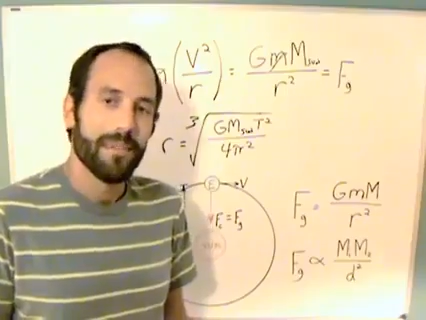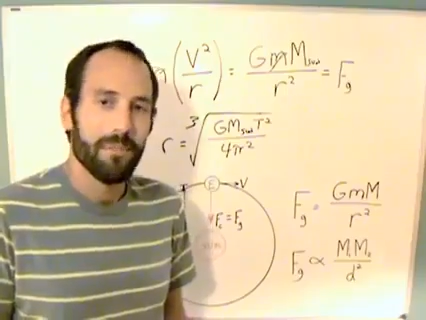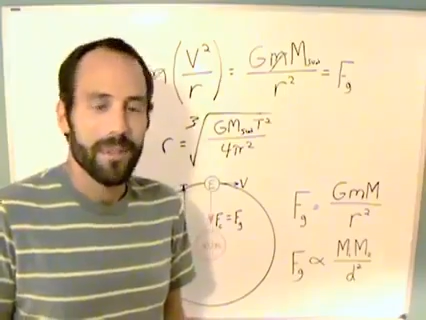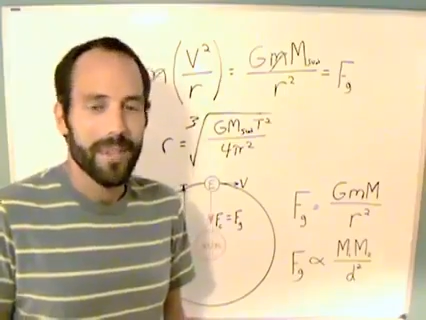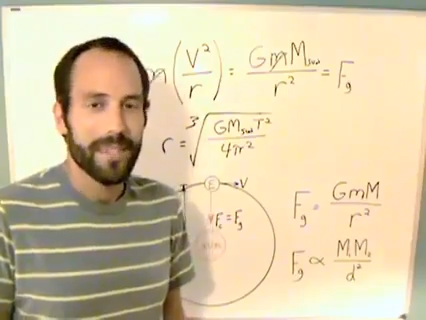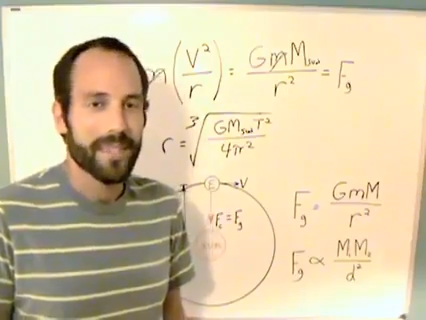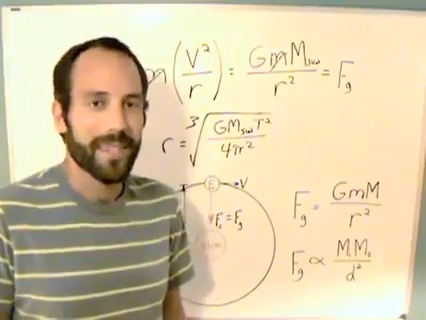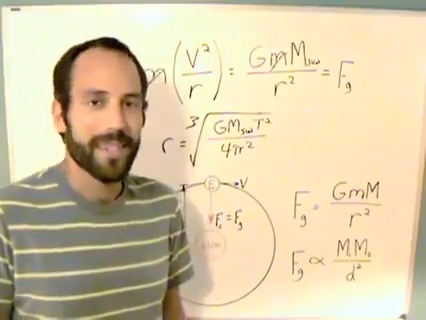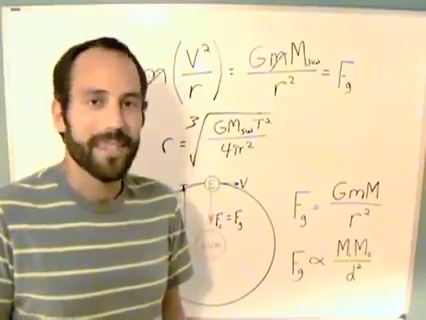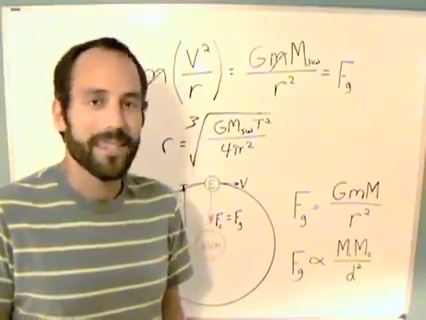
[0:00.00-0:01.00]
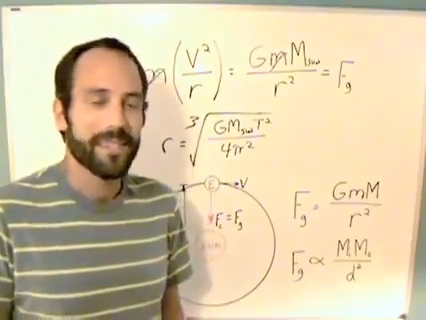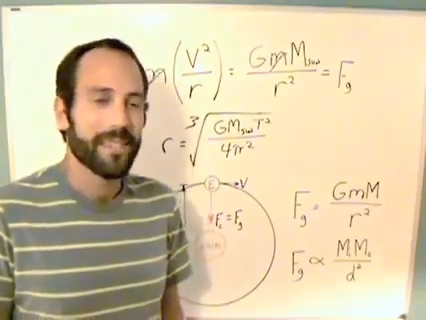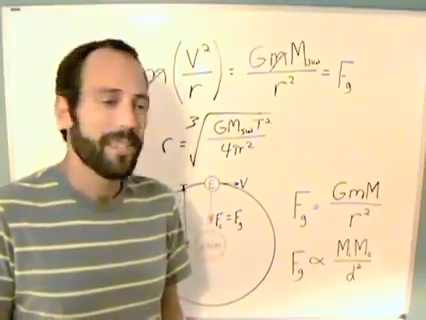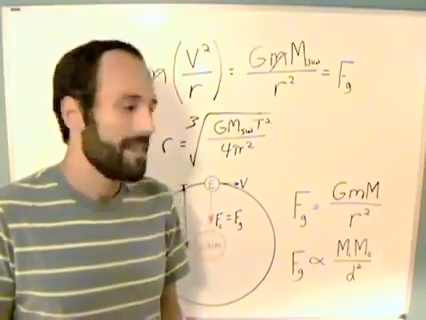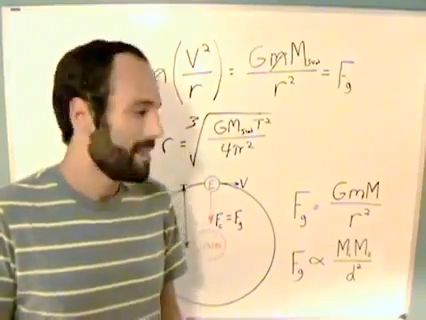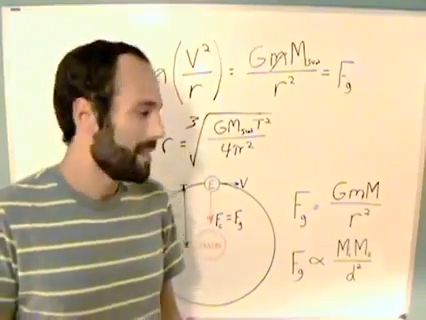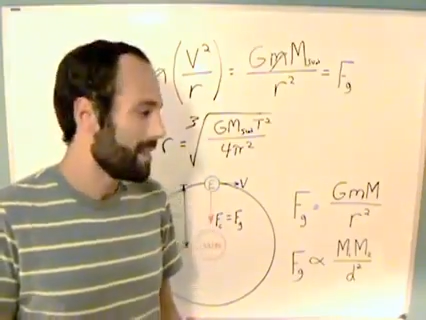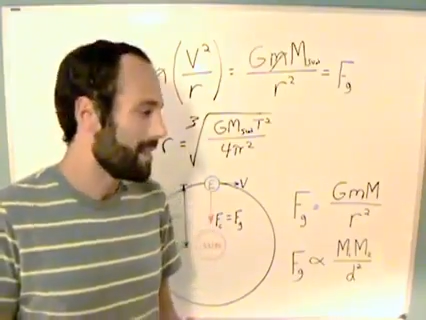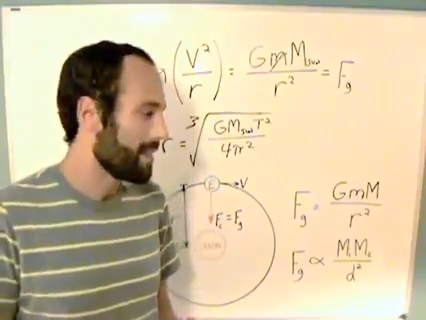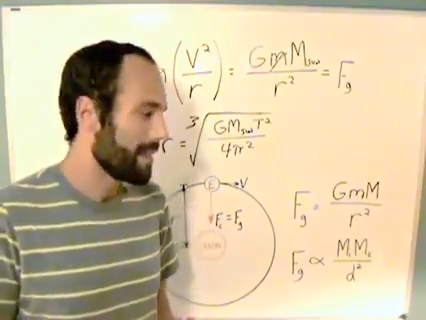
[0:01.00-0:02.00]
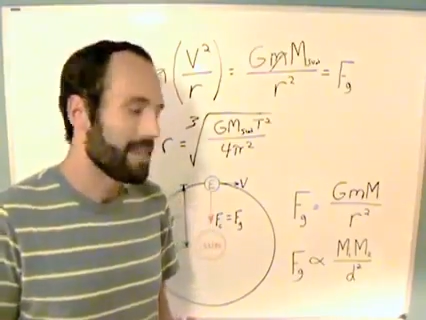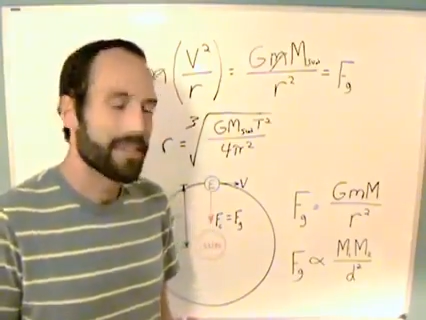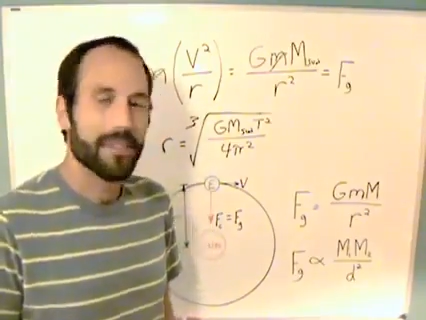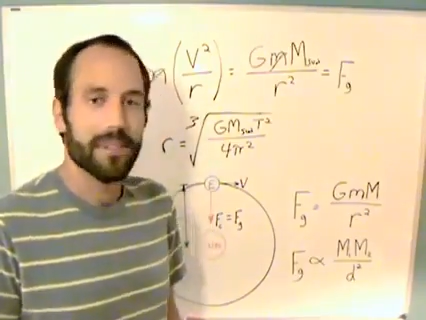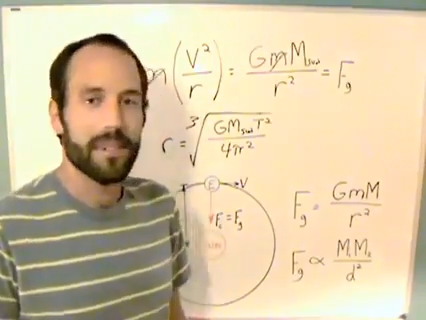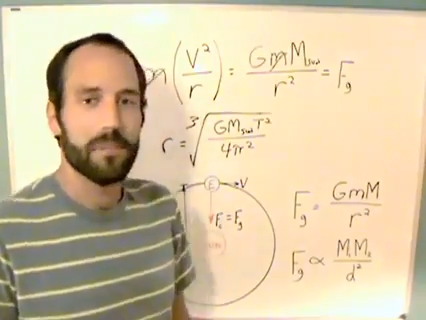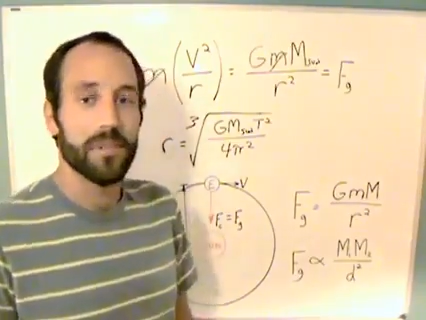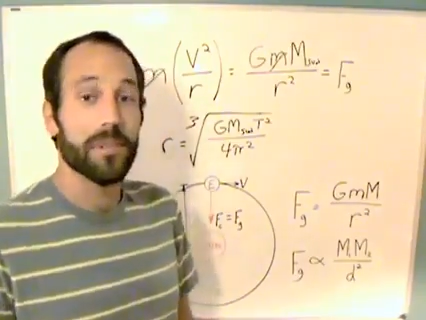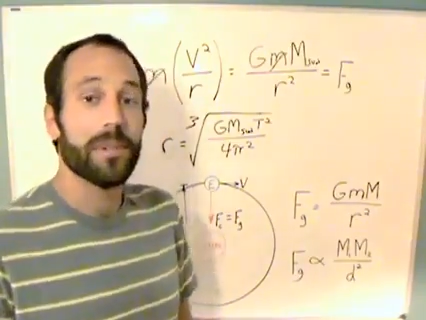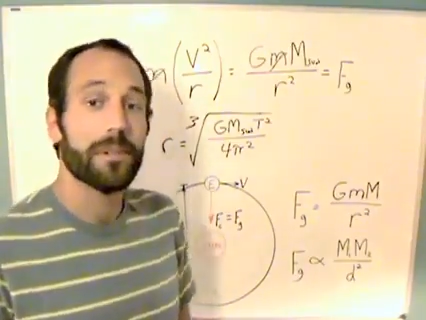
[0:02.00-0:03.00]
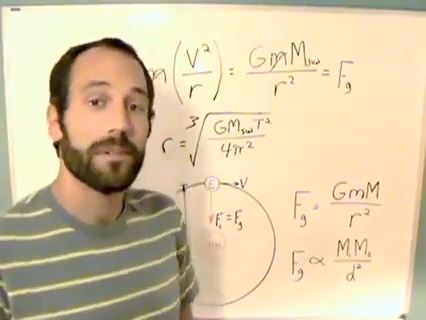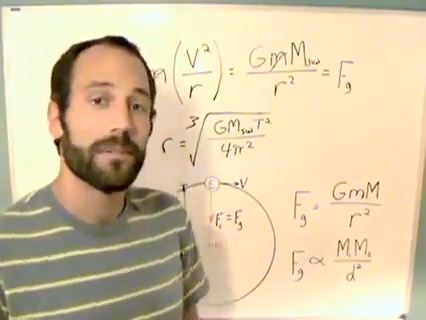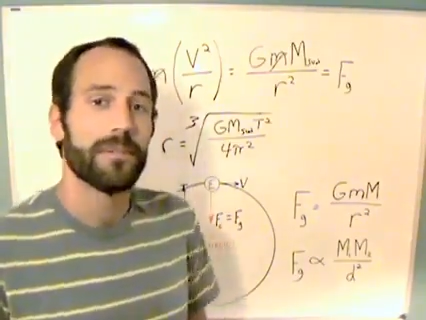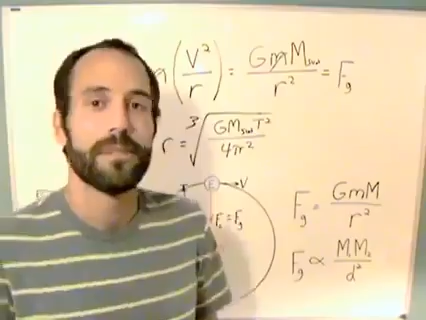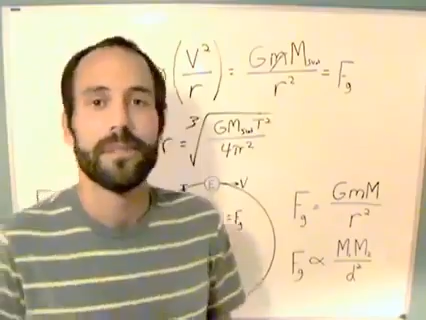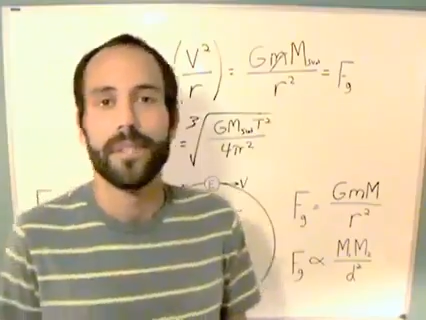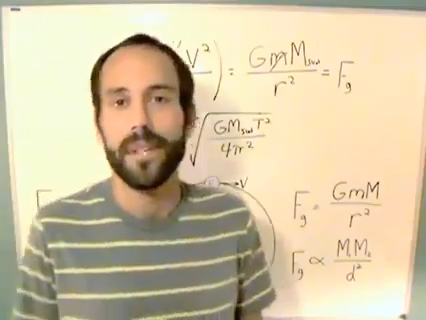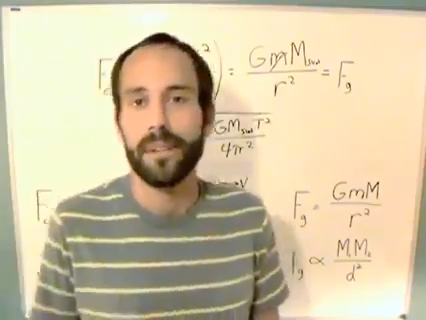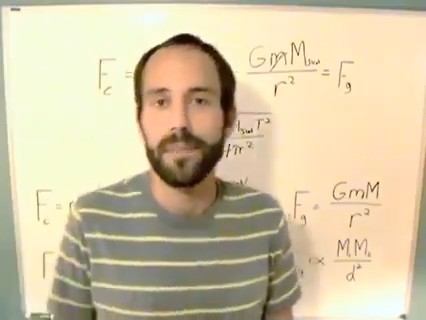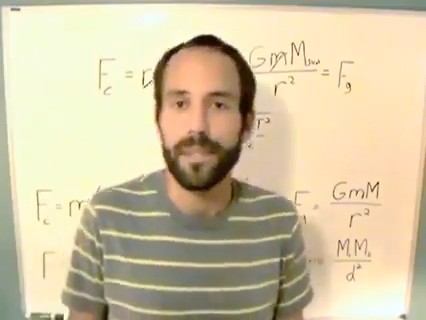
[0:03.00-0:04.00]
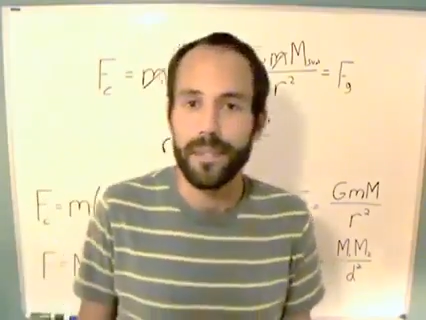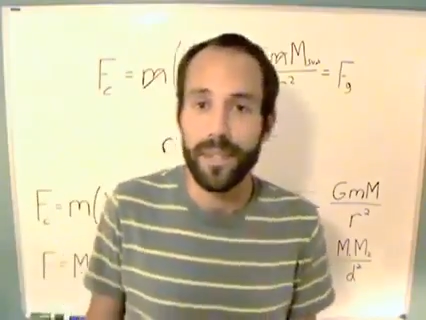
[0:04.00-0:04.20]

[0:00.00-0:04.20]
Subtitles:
what they say is they observe the object.